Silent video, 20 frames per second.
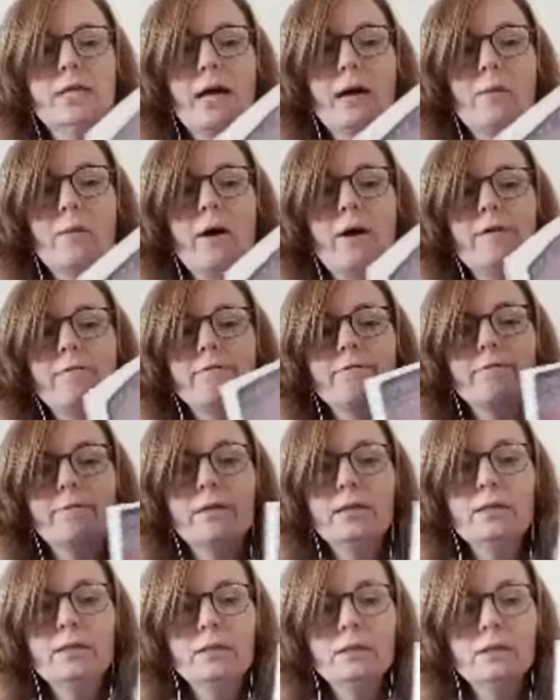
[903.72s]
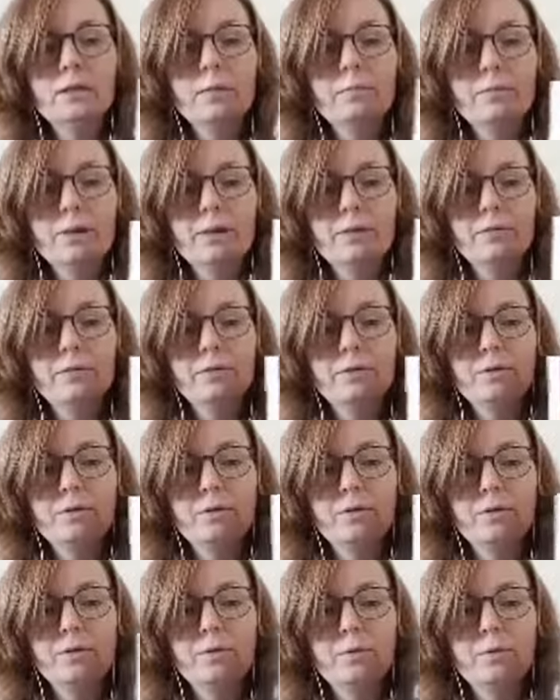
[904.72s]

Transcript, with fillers: how I feel about the